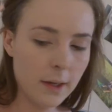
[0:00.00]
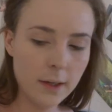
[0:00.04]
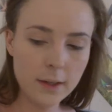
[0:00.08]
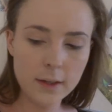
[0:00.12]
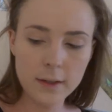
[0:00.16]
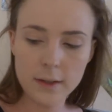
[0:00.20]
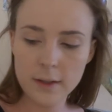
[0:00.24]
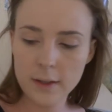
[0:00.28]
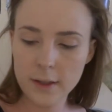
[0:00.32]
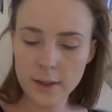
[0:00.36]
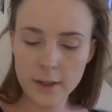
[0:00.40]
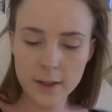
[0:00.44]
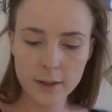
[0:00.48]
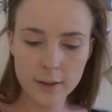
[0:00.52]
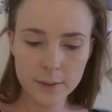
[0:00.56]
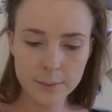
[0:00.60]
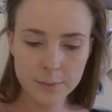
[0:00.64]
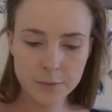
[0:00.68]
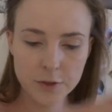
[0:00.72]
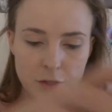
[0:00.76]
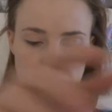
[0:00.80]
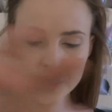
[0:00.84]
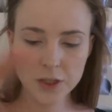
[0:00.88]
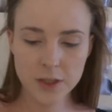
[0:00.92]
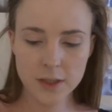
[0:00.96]
Now
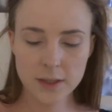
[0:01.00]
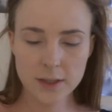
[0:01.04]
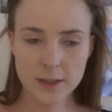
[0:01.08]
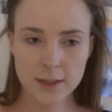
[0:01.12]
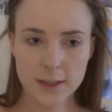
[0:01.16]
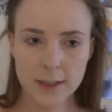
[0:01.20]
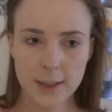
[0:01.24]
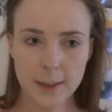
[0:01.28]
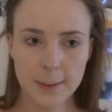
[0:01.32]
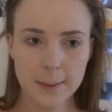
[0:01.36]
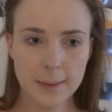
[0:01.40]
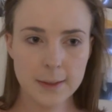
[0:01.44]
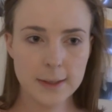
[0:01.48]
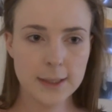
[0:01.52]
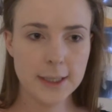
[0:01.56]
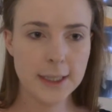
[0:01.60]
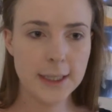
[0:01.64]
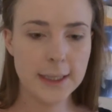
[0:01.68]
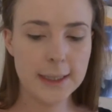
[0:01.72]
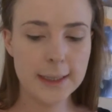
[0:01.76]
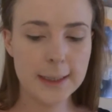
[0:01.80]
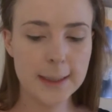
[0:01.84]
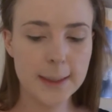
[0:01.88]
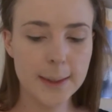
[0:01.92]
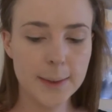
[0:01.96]
I'm just going to
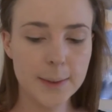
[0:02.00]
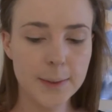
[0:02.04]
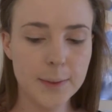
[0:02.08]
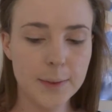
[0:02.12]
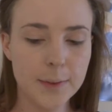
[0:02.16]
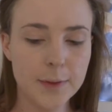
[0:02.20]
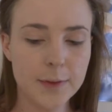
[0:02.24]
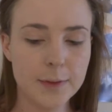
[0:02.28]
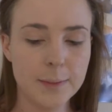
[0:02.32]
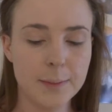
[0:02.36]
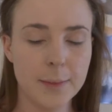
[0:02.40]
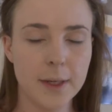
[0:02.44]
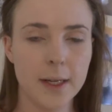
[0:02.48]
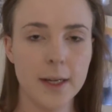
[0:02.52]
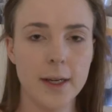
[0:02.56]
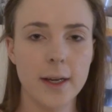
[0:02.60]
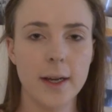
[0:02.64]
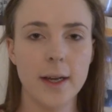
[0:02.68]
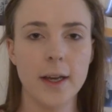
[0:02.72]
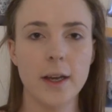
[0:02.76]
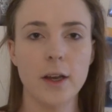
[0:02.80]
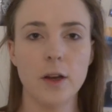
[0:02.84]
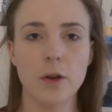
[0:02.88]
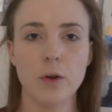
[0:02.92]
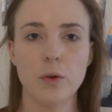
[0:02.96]
use
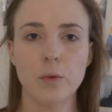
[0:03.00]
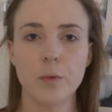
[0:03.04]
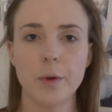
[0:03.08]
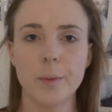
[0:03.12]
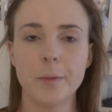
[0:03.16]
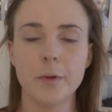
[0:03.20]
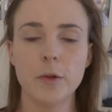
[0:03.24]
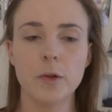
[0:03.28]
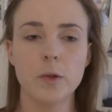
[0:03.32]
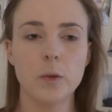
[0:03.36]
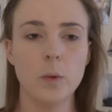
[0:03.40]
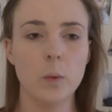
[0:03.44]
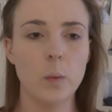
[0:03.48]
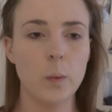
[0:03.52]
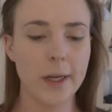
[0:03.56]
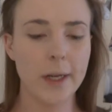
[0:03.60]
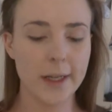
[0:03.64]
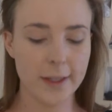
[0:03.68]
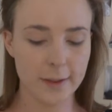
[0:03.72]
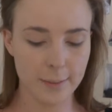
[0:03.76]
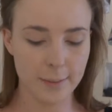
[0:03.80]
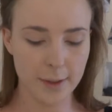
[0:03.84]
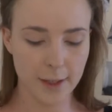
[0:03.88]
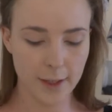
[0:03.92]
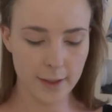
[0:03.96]
my Rimmel
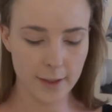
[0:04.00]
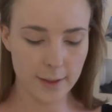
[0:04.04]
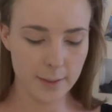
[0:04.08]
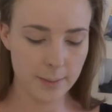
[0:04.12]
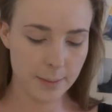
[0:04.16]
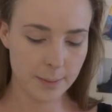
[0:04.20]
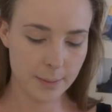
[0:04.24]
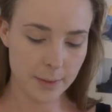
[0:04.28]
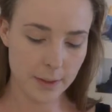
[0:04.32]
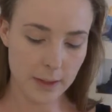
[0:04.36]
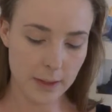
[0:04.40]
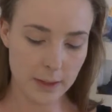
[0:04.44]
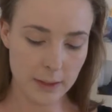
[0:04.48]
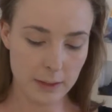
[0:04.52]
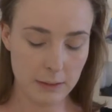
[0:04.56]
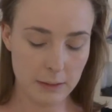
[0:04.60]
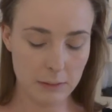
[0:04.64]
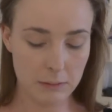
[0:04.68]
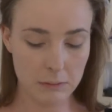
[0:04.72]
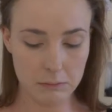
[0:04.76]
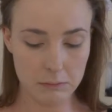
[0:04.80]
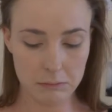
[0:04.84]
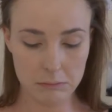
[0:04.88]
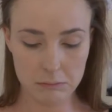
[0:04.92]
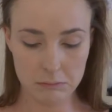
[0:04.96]
Wake Me Up
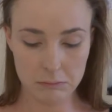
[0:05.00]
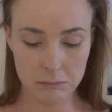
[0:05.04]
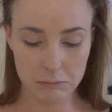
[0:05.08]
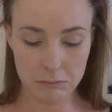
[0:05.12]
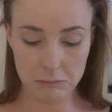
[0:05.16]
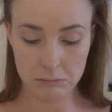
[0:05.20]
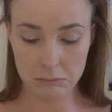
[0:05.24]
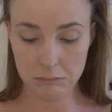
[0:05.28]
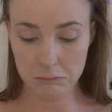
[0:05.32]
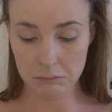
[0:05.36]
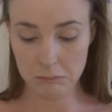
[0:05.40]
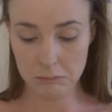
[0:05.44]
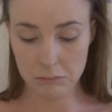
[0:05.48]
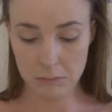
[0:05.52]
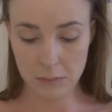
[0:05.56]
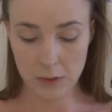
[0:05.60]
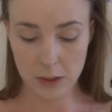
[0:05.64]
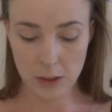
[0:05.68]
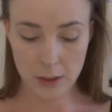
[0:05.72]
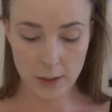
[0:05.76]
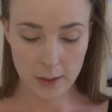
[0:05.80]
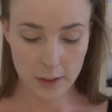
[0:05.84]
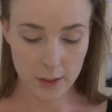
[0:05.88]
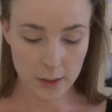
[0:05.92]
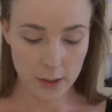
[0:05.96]
in,
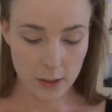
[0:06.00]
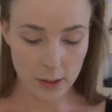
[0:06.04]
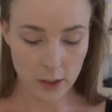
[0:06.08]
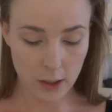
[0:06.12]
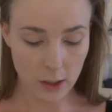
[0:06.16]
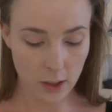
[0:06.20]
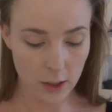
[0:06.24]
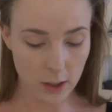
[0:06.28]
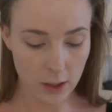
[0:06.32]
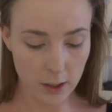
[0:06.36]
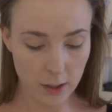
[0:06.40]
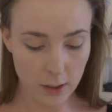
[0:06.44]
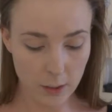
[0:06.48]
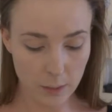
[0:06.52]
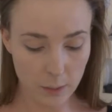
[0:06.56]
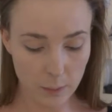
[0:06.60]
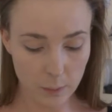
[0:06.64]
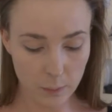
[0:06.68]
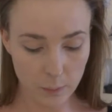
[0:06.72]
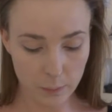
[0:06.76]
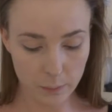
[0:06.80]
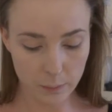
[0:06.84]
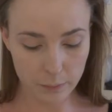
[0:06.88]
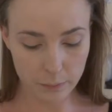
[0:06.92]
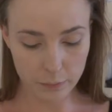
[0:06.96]

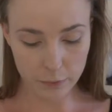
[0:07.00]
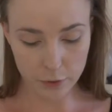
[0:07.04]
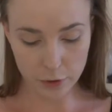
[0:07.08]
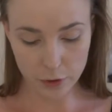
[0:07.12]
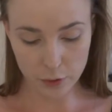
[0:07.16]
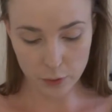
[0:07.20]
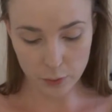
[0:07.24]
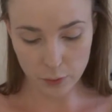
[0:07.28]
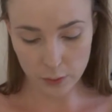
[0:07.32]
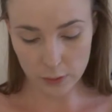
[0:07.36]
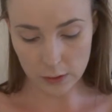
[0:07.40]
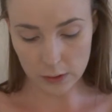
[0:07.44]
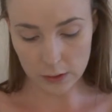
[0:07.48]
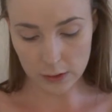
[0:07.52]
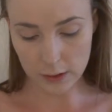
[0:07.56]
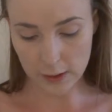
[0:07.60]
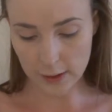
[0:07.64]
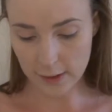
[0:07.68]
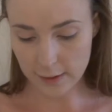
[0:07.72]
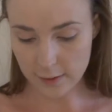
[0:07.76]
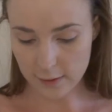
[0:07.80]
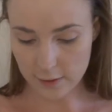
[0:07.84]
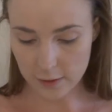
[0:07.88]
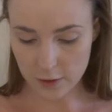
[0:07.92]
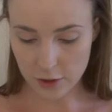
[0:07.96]
I'm sure the
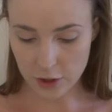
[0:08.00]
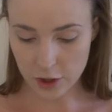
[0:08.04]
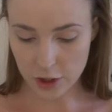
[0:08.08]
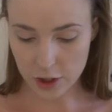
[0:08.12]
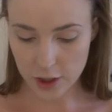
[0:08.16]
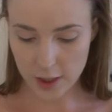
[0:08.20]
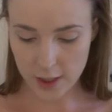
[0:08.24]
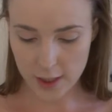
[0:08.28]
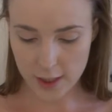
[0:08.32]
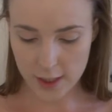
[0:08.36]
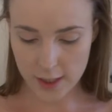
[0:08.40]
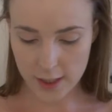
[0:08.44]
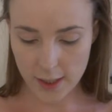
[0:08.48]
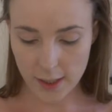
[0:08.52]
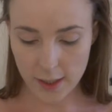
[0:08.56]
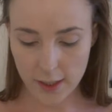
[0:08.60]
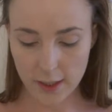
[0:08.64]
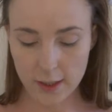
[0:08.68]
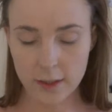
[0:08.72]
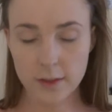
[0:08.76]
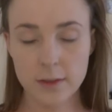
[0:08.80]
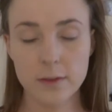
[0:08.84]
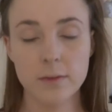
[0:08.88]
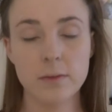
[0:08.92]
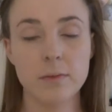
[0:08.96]
lightest
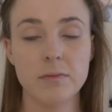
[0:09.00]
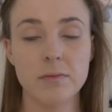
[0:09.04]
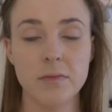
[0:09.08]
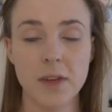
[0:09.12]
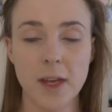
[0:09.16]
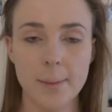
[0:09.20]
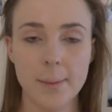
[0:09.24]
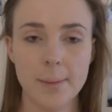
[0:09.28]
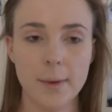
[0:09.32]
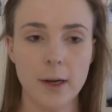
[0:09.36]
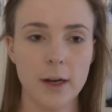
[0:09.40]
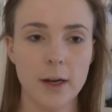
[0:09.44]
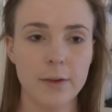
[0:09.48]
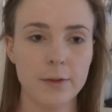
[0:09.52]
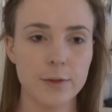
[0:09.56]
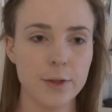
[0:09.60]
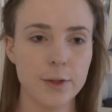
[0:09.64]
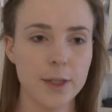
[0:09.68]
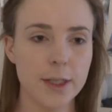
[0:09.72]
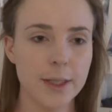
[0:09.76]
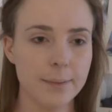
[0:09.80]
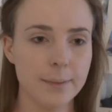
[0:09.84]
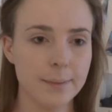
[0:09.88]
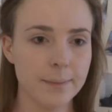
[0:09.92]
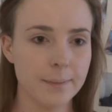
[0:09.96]
shade, yep,
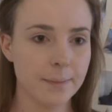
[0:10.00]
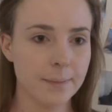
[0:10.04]
Ivory.